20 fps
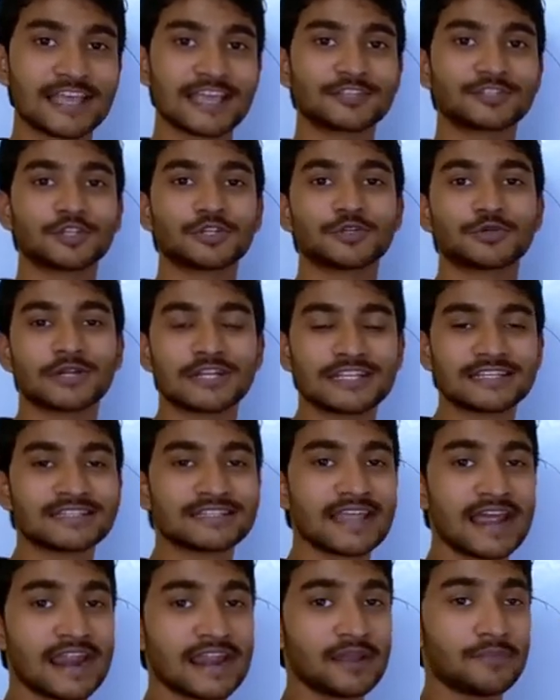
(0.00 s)
session to
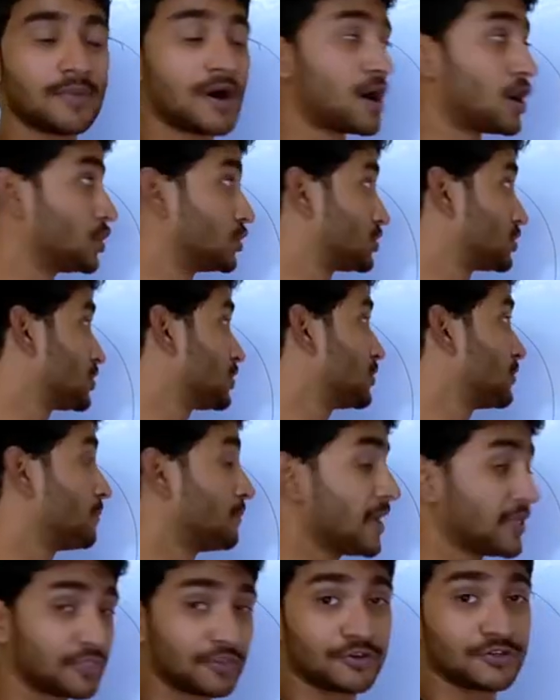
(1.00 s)
understand about
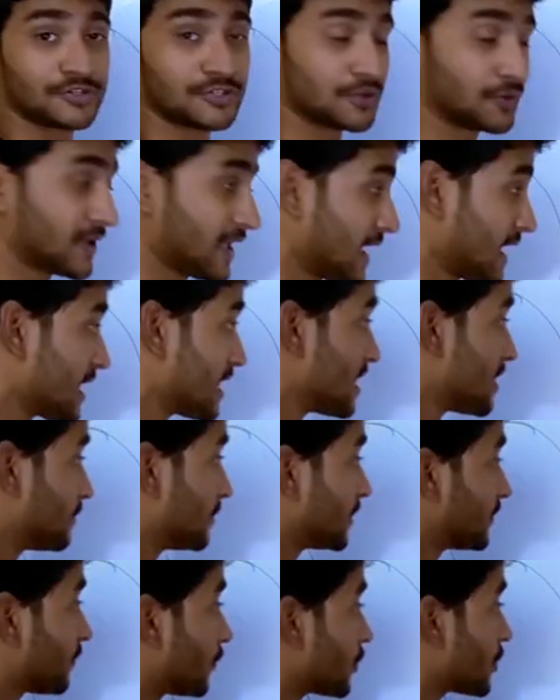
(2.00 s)
methods, okay?
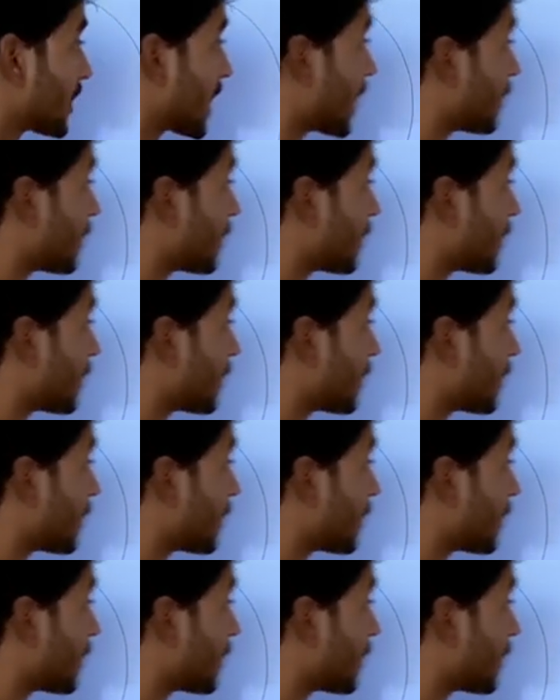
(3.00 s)
But for